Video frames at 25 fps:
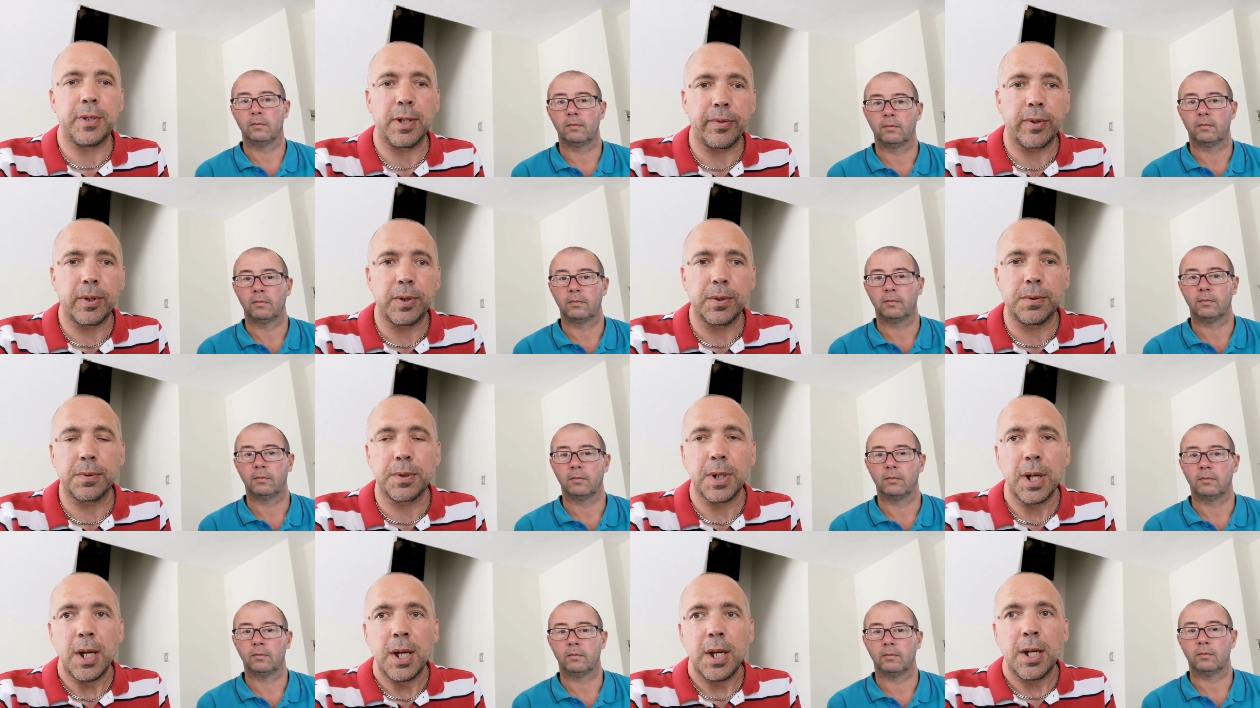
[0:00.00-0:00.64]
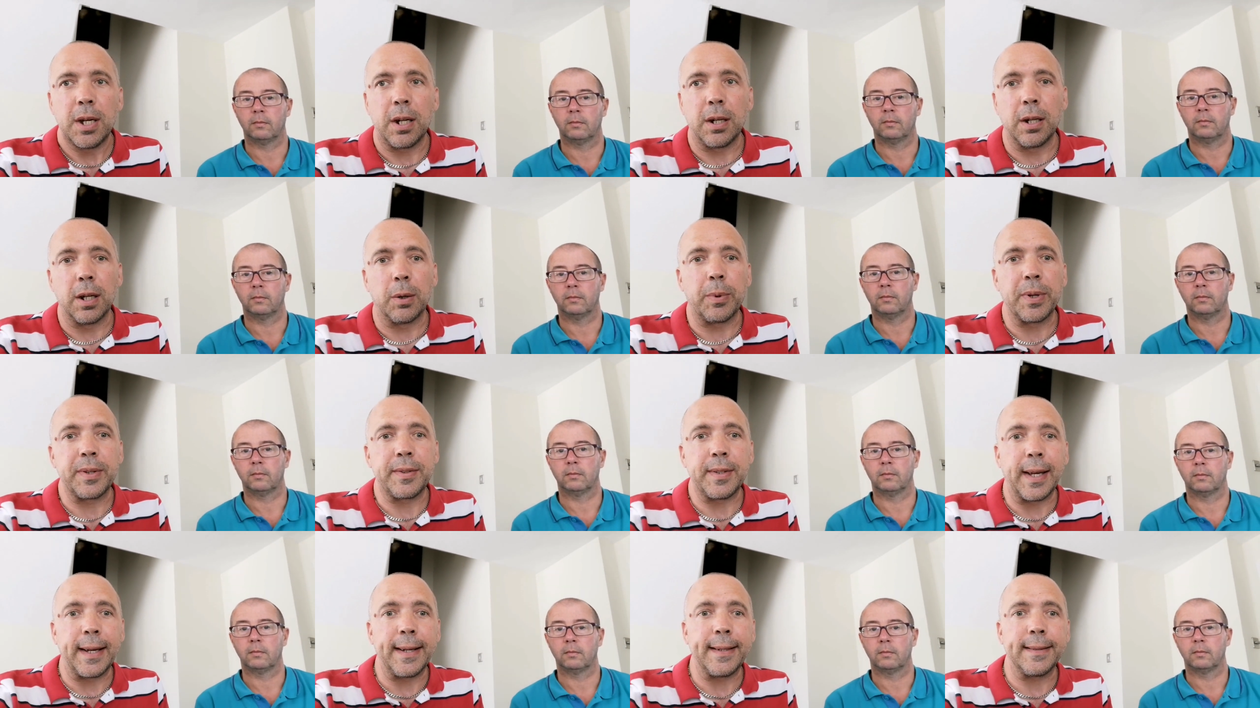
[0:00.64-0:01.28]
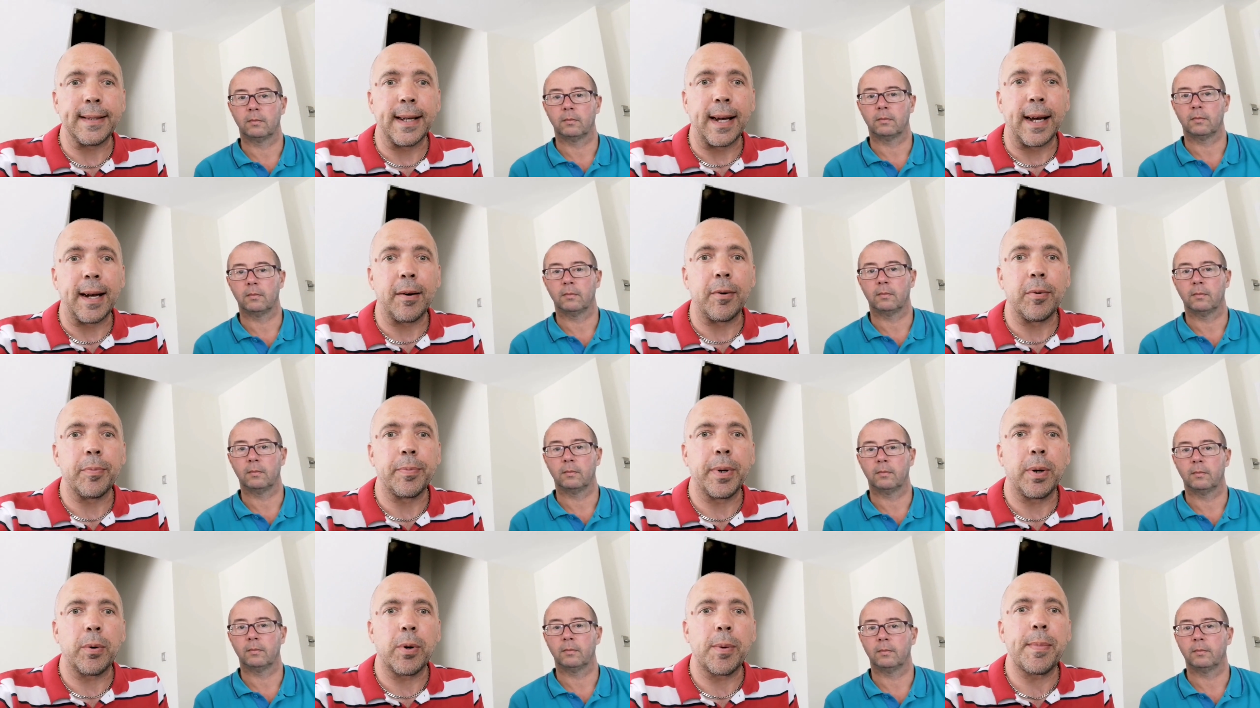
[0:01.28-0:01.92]
Speaker 1: is difficult, along with days
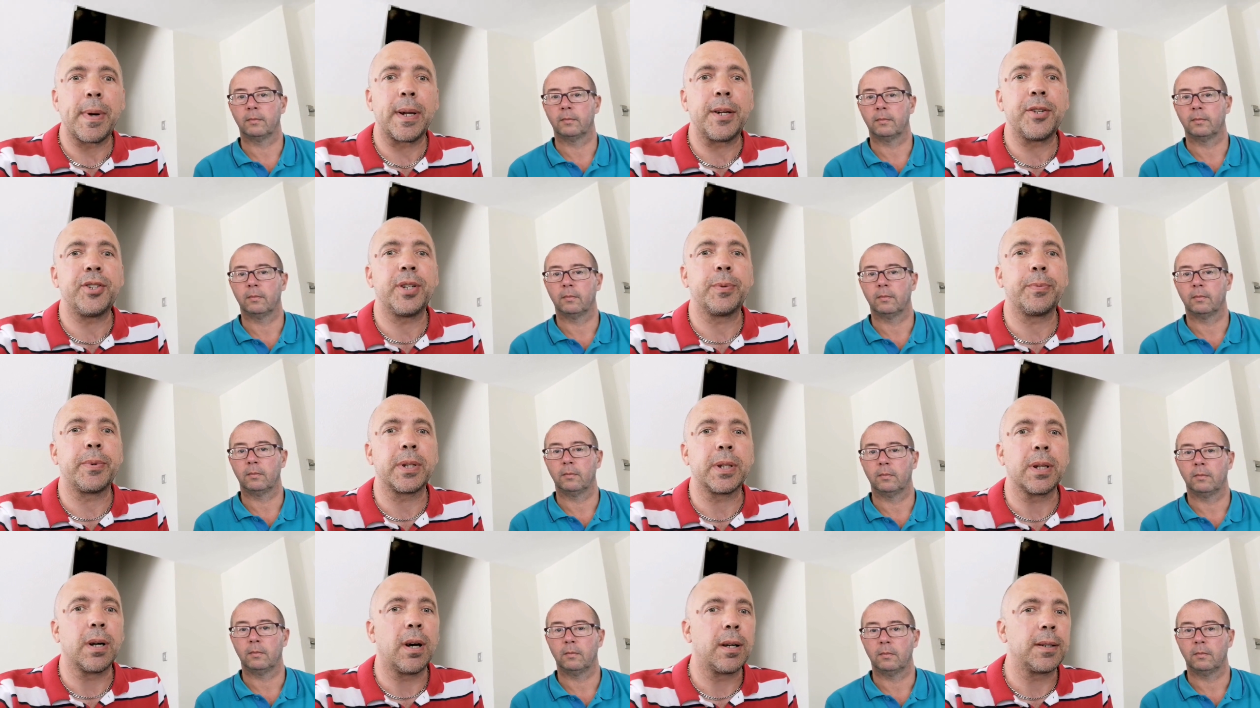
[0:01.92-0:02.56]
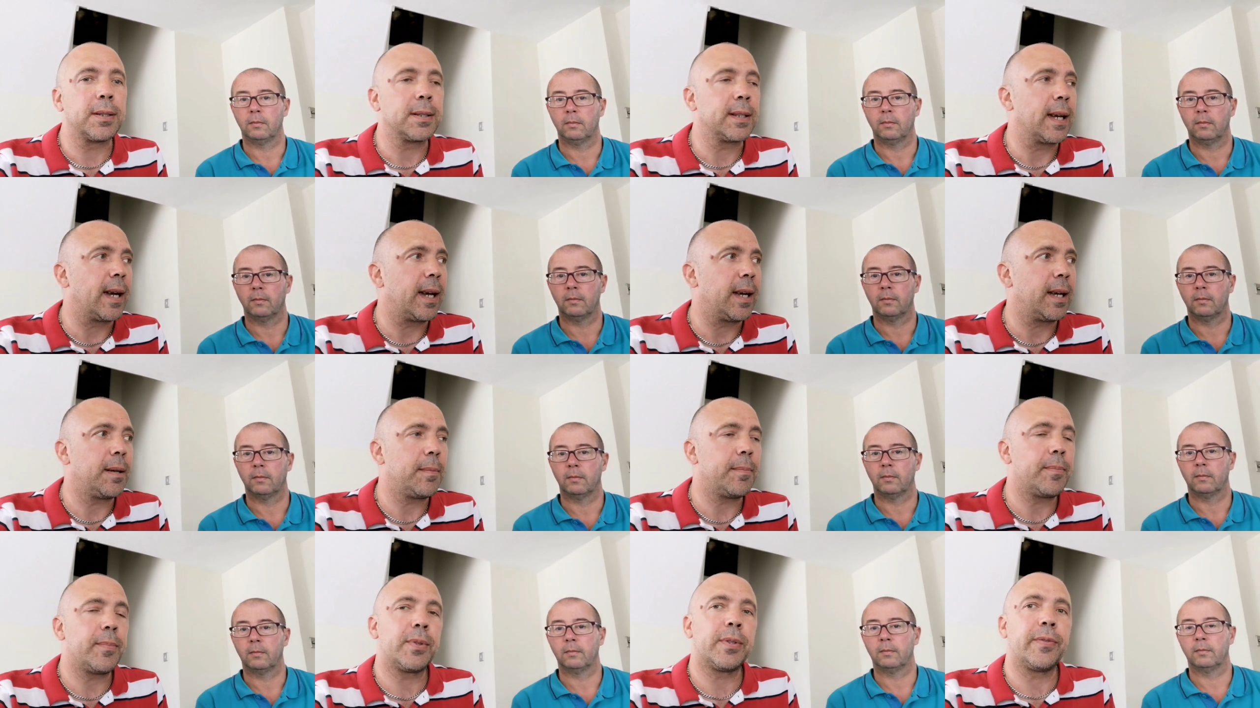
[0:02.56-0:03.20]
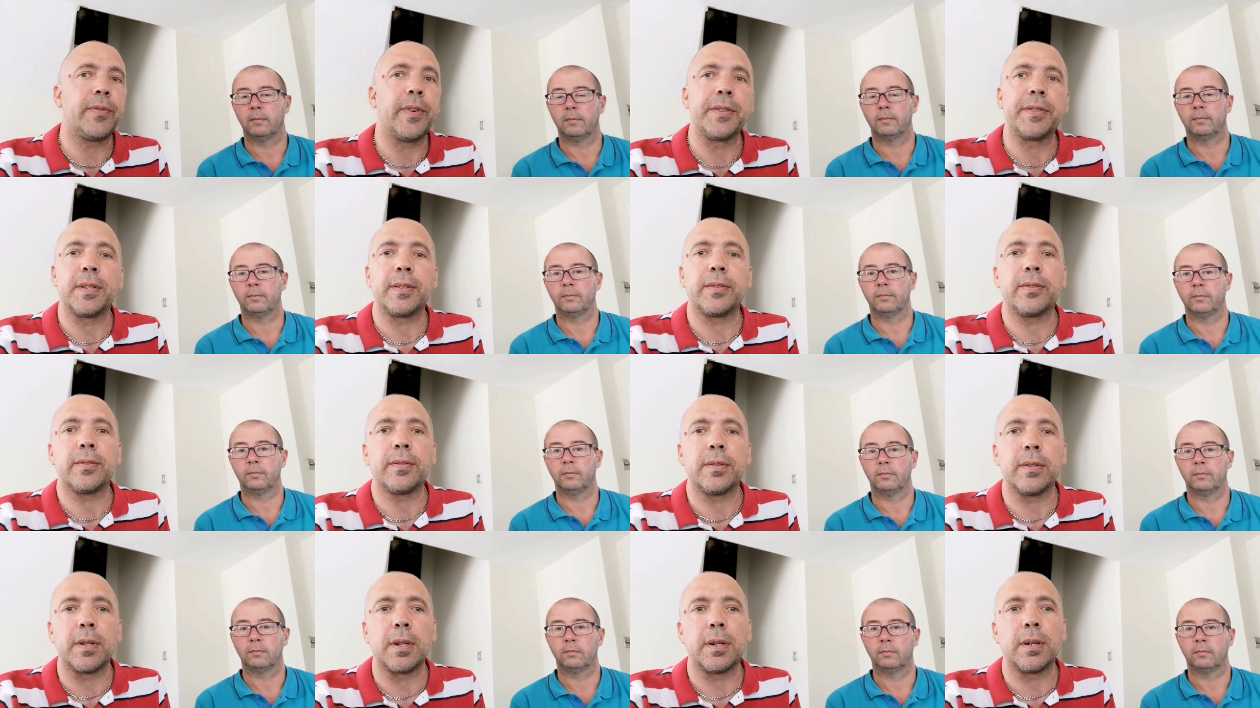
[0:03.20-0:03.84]
out. But we're managing with garden games,
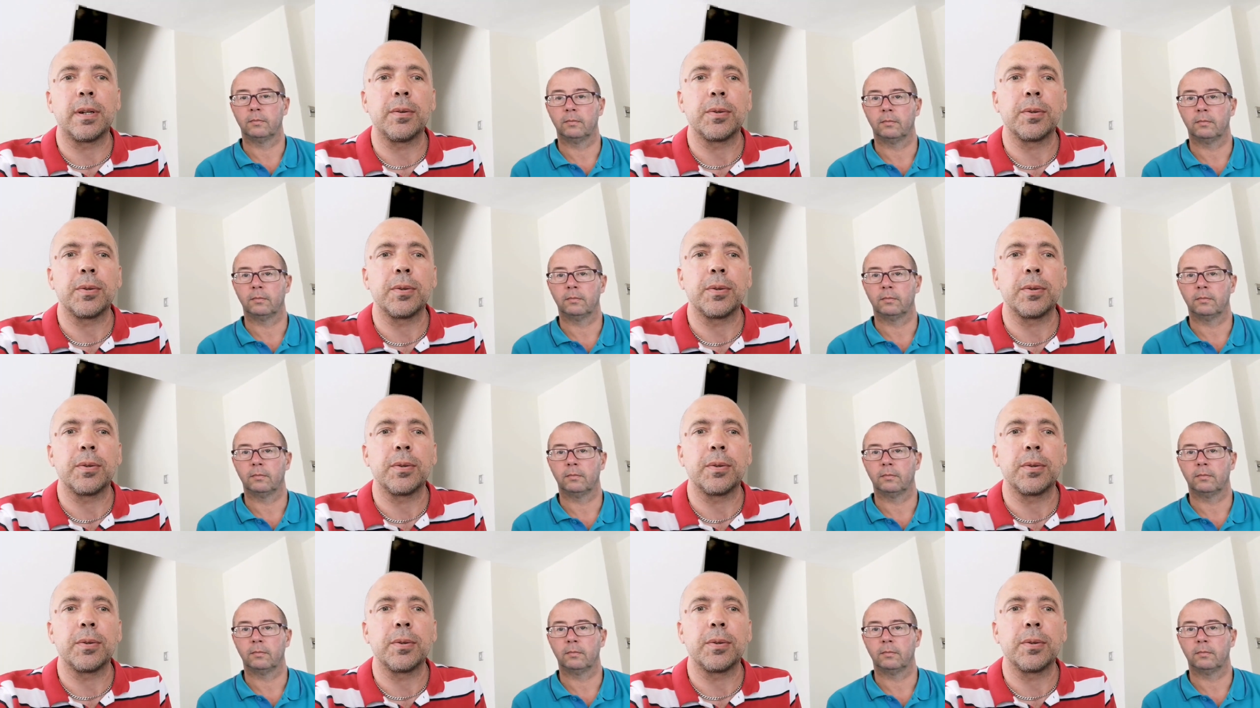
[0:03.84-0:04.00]
visits to the